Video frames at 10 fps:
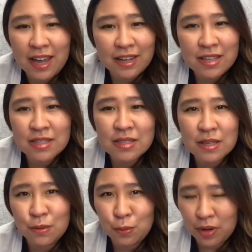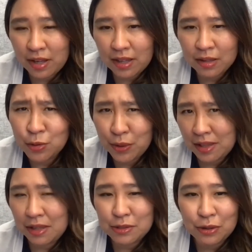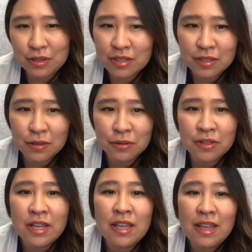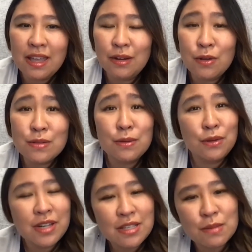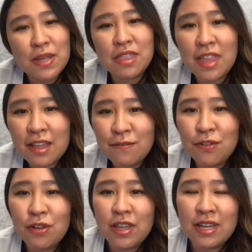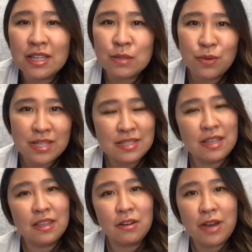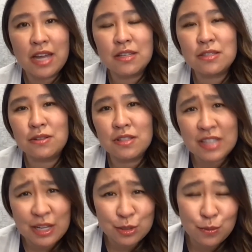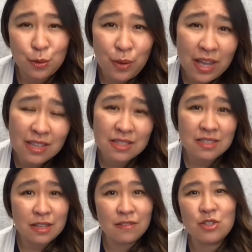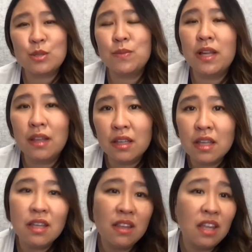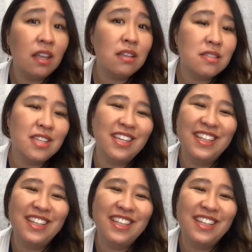guidance and where who can they turn to. and also learning to be thankful and expressing their gratitude in tangible ways instead of just being like, oh, thanks.